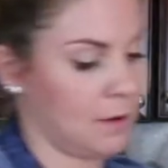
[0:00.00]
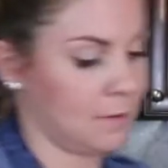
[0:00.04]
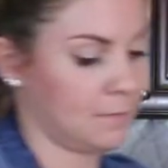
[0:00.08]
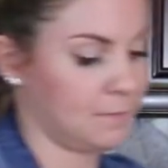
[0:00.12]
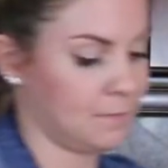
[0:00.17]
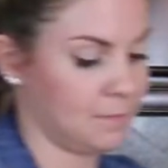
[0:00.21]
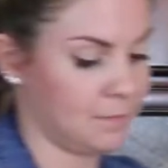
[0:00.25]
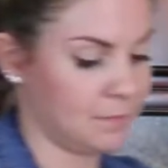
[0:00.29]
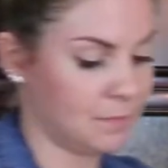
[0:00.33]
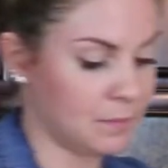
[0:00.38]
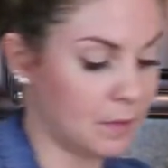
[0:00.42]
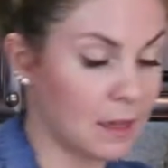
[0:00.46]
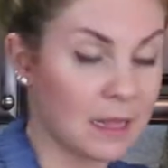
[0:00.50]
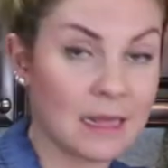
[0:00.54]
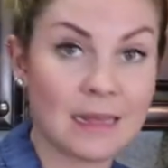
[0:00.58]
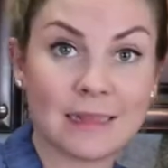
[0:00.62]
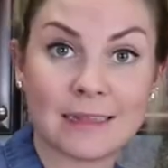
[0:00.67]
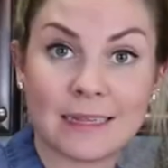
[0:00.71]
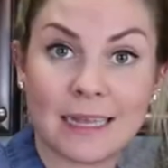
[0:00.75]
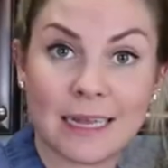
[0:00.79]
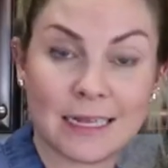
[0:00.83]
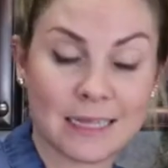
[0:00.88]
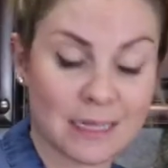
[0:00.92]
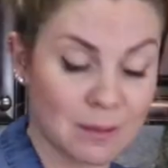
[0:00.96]

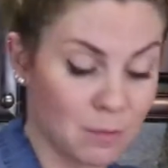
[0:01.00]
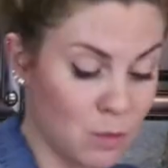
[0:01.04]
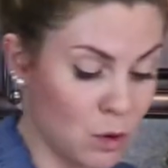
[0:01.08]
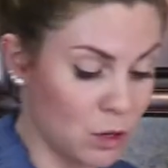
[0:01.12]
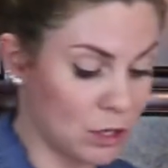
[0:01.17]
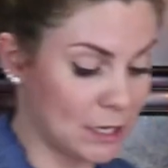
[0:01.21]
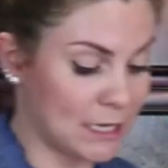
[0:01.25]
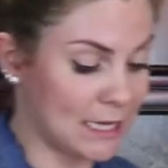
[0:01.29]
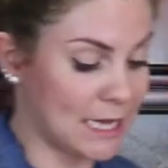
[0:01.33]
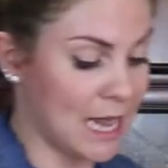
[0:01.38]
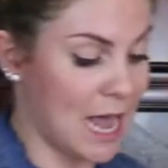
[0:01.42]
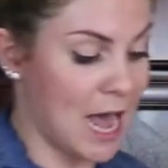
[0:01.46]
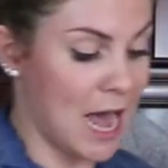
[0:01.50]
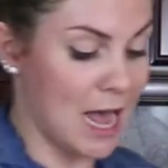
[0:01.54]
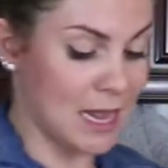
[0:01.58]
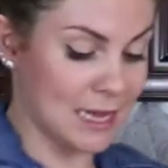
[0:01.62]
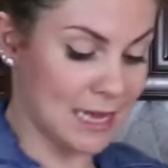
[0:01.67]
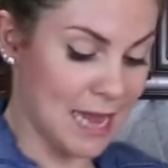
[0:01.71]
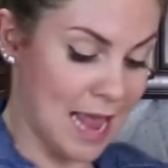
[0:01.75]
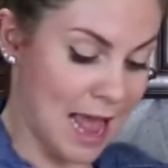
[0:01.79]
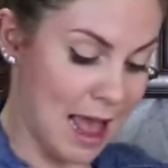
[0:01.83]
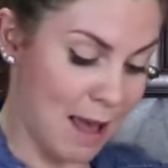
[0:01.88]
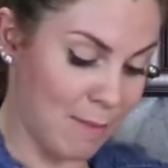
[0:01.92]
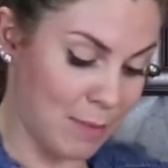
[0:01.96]
Let's get some more sauce
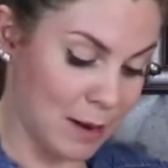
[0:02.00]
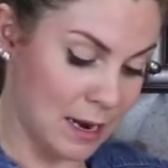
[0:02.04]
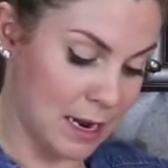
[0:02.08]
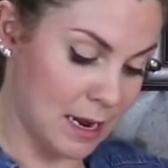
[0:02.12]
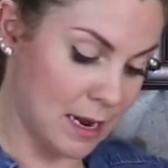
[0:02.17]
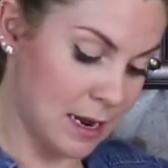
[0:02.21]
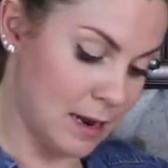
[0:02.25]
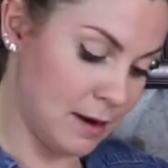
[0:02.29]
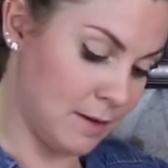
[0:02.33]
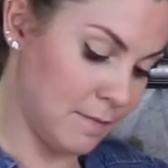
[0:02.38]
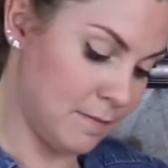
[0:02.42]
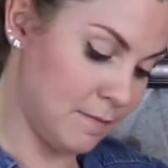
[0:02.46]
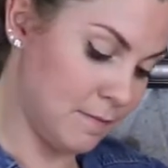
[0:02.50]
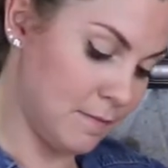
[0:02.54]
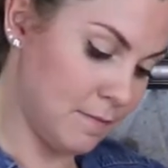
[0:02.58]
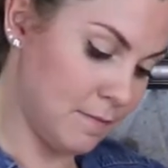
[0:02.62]
happening.